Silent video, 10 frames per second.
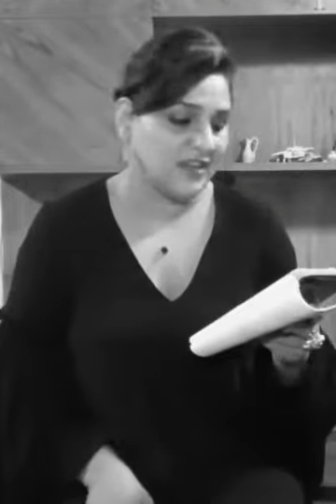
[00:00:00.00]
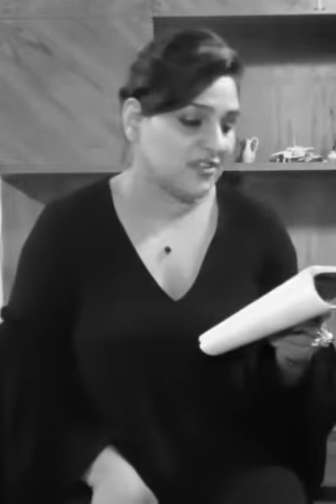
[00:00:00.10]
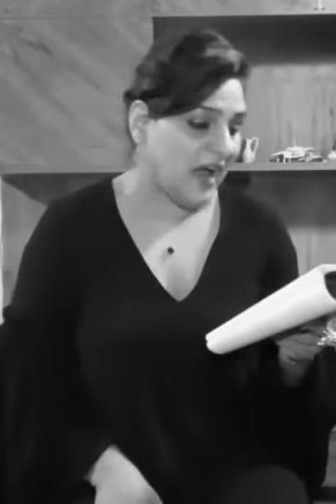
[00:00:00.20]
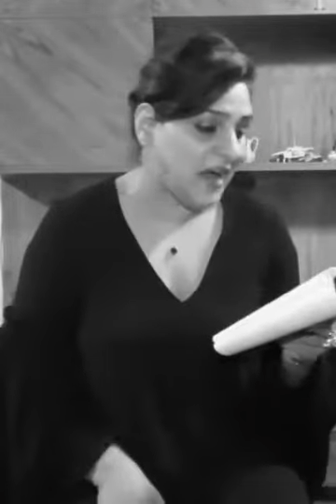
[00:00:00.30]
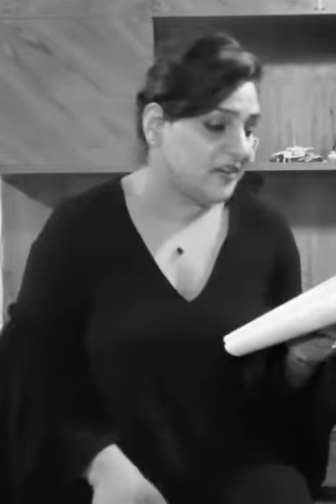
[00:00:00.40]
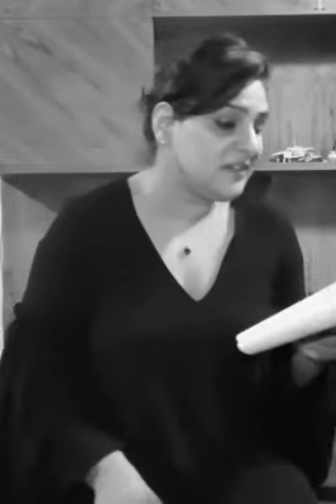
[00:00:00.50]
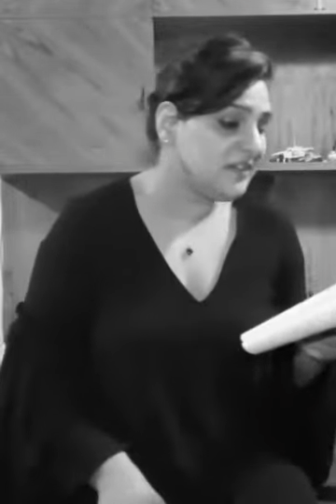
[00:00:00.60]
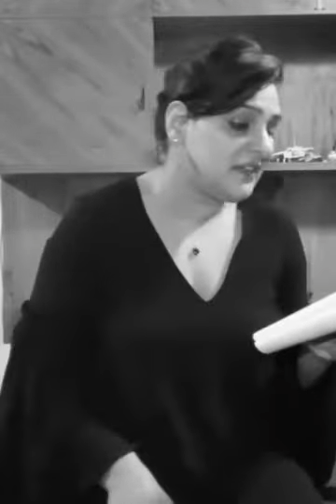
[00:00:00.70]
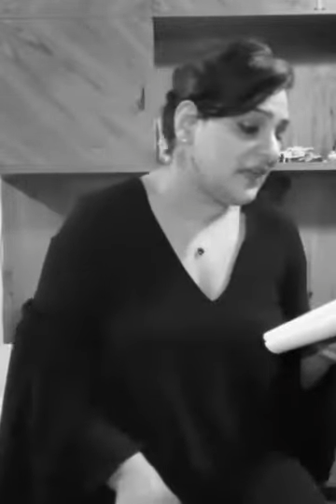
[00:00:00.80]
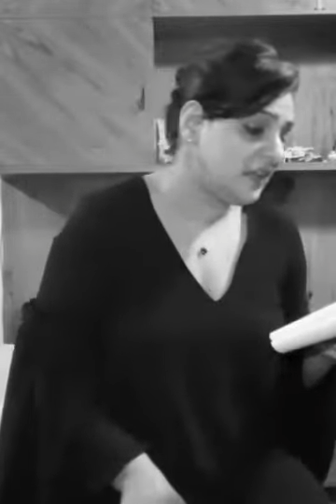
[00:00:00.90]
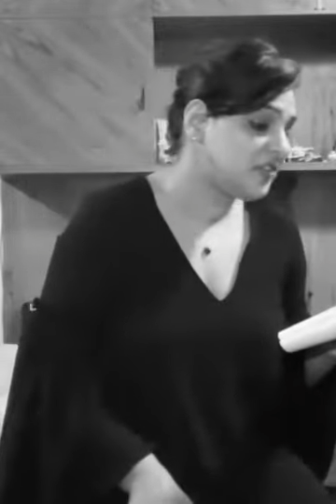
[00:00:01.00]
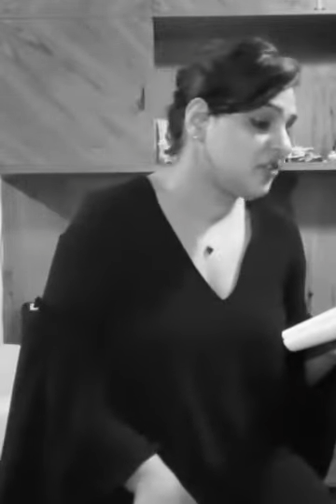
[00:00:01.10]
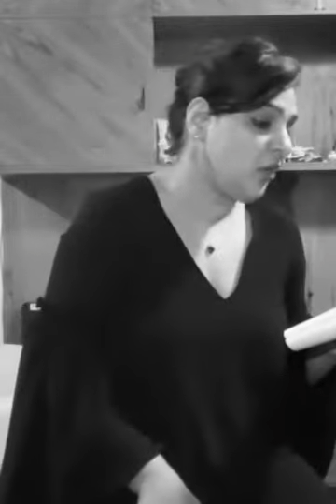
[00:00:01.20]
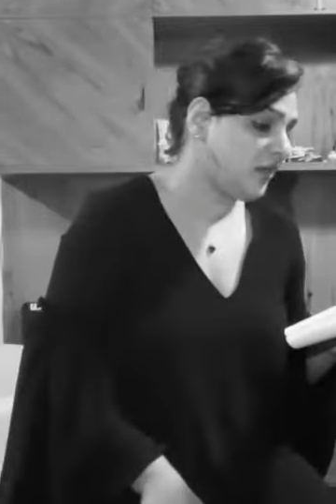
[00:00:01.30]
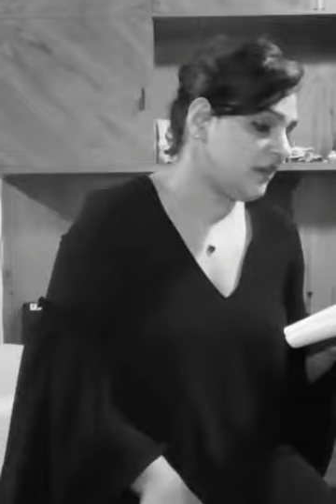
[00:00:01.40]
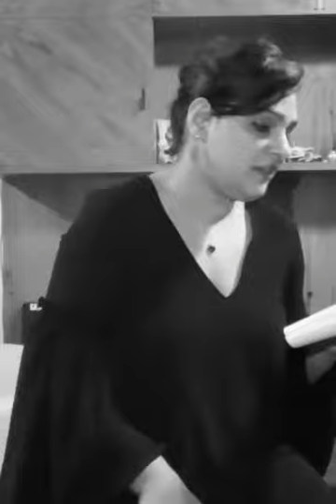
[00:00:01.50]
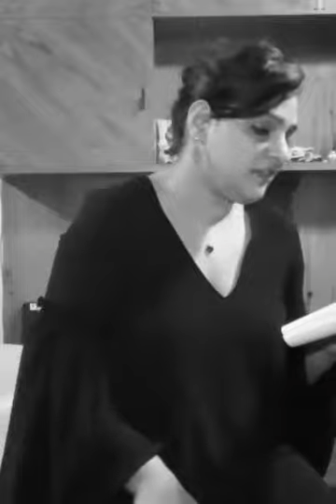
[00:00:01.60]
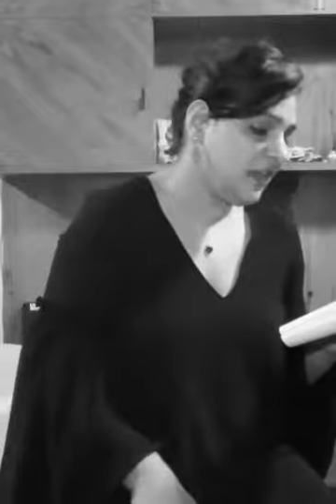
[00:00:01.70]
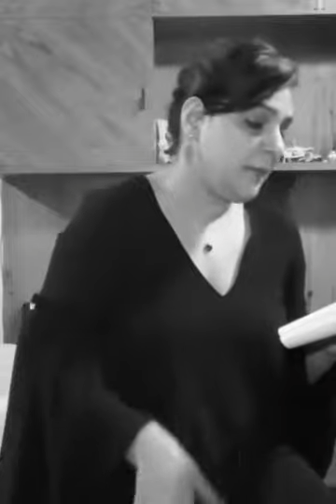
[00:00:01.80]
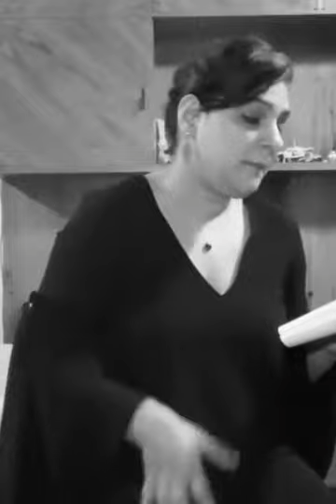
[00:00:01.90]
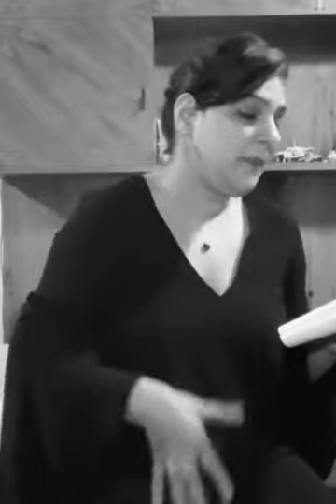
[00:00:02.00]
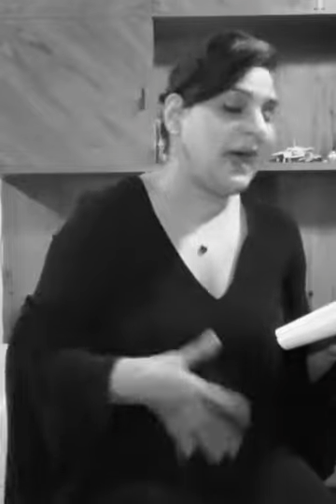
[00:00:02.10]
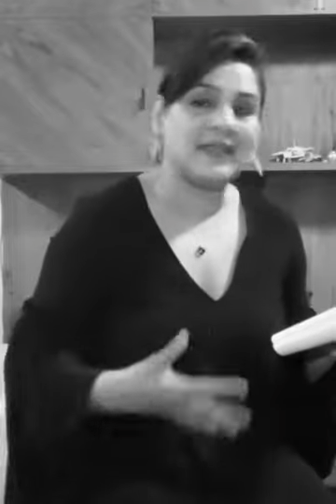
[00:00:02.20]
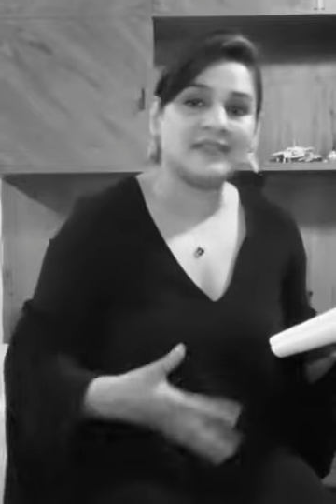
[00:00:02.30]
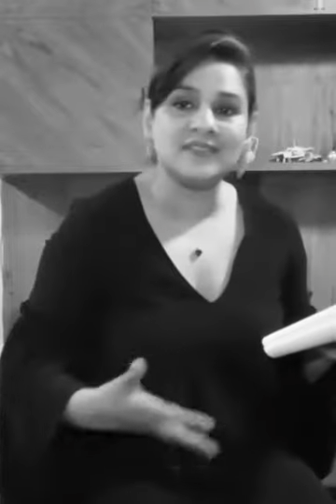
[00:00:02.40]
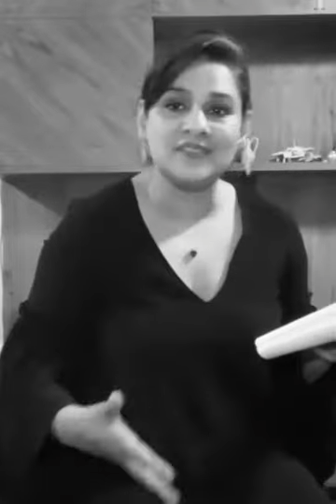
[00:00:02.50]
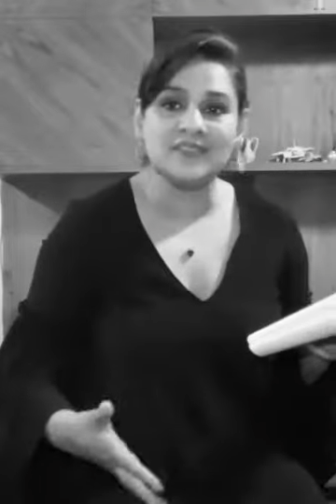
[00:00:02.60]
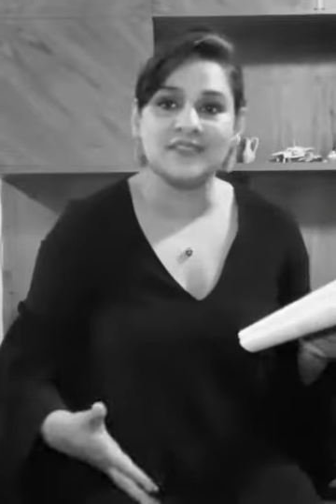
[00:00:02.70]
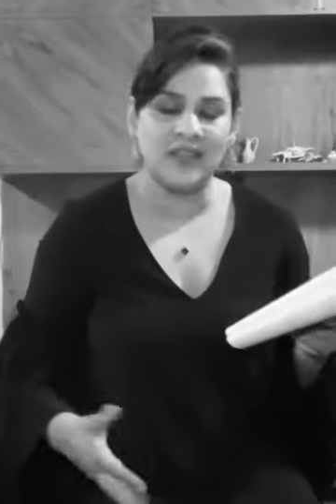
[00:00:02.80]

tyrants and historians pant.